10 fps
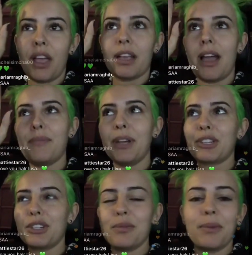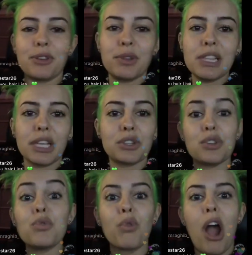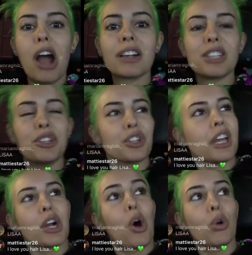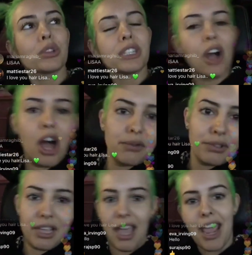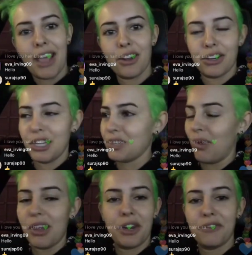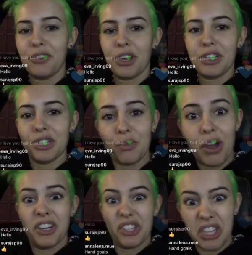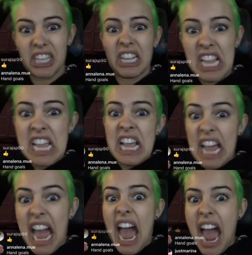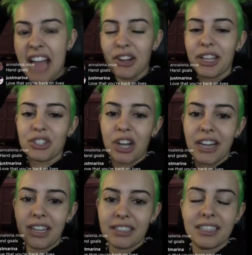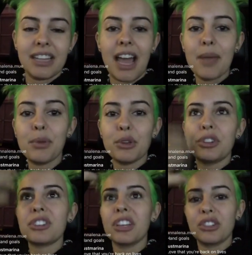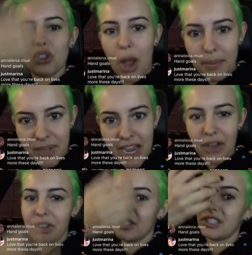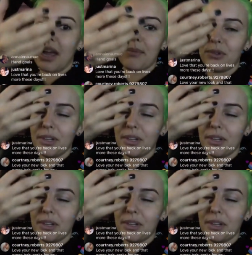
I picture you between, like, two rocks, and you're, like, holding on with a hand on each one and a foot on each one, and you're, like, you're, like, trying not to die, but you could just, like, drop down and stop doing